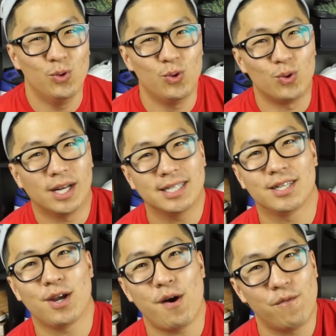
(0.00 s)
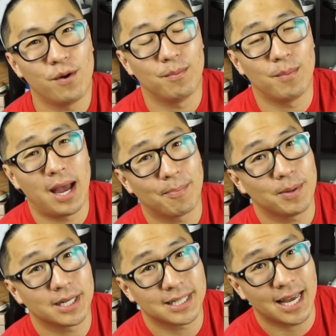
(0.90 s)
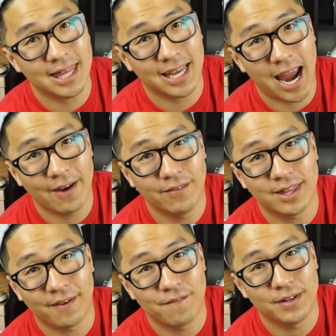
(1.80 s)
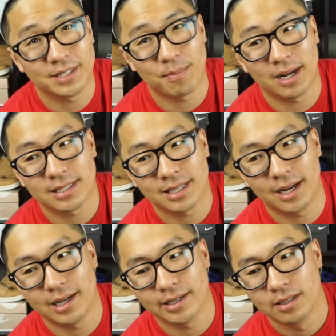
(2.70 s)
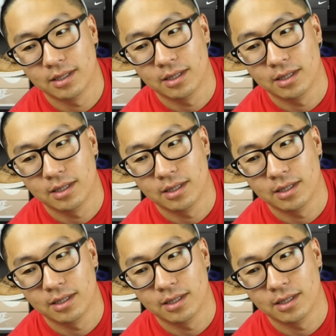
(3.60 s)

Ooh, that's a tough one, Matt, because I think everything fits my style.